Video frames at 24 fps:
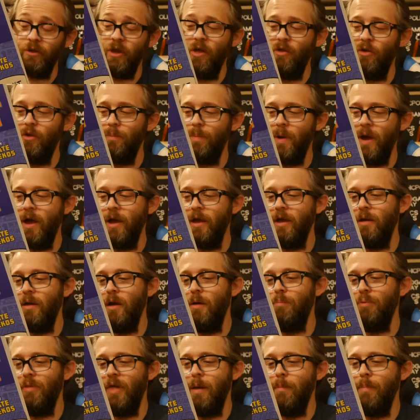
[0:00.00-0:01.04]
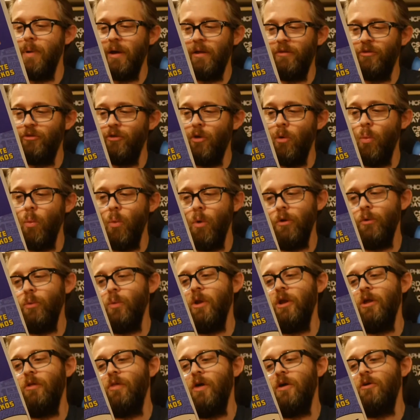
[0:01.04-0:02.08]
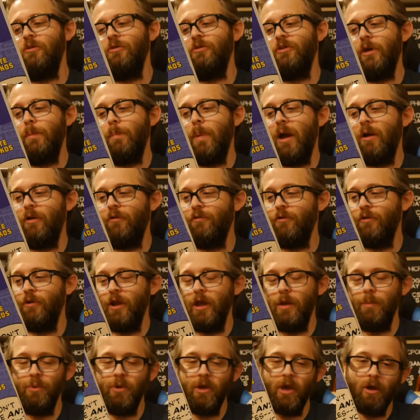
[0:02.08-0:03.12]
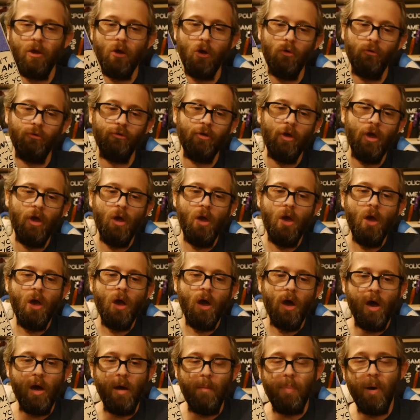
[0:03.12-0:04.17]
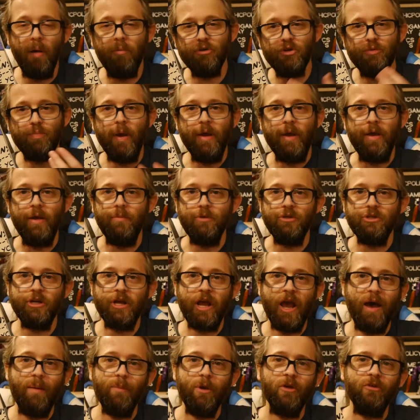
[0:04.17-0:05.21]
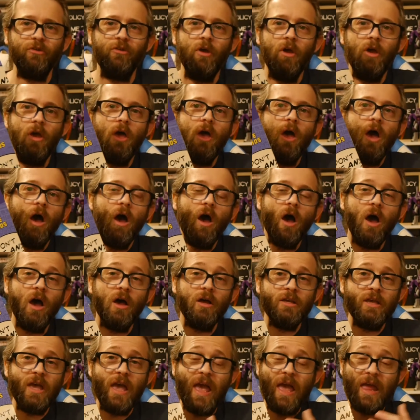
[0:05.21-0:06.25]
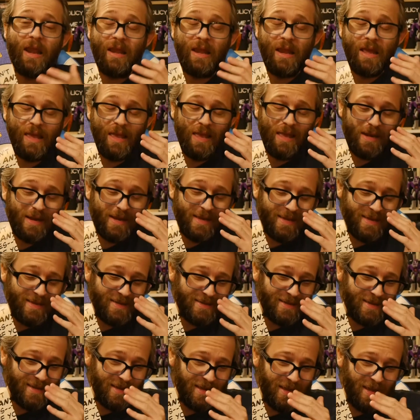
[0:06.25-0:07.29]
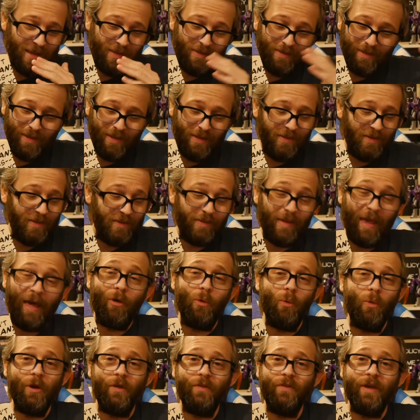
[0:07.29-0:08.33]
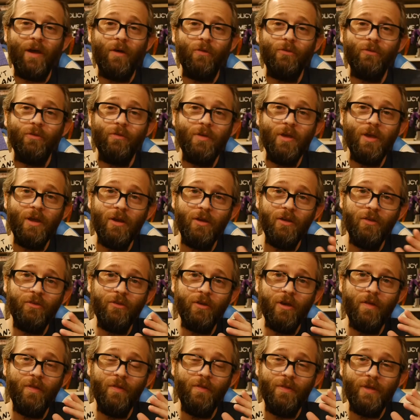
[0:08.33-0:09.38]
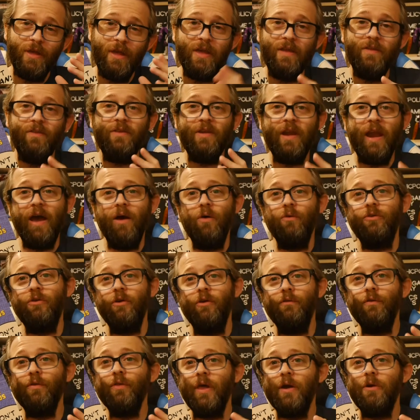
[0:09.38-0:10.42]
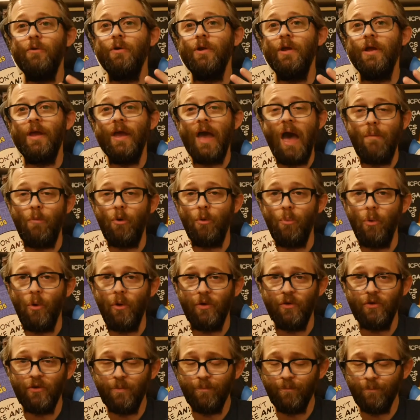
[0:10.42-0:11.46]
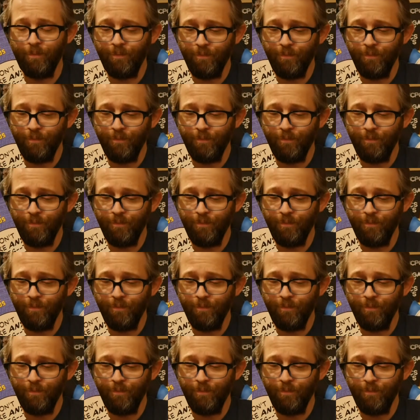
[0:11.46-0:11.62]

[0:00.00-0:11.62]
together by Blambot's award-winning letter and typographer, Nate Piekos, published by Image Comics. And it's exactly what it sounds. It is the ins and outs of lettering comic books.